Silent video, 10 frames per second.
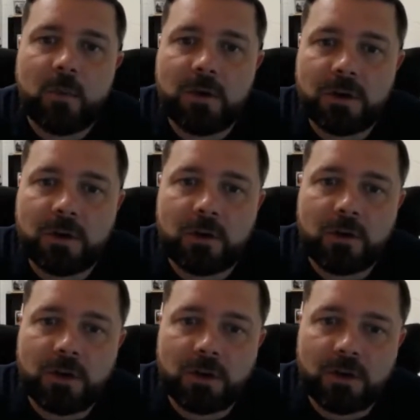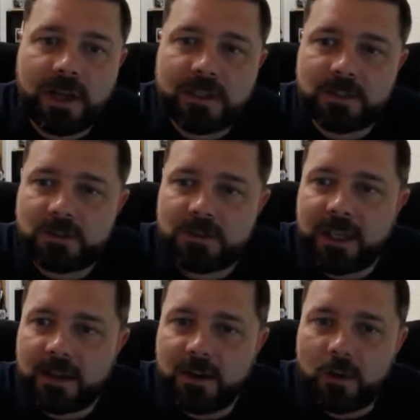when your your kids are
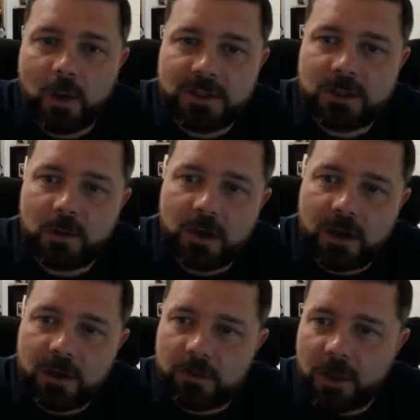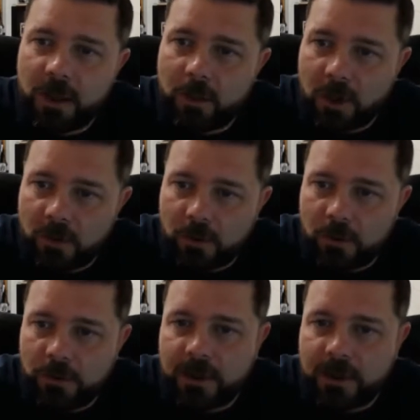telling you what's going on on the volleyball court,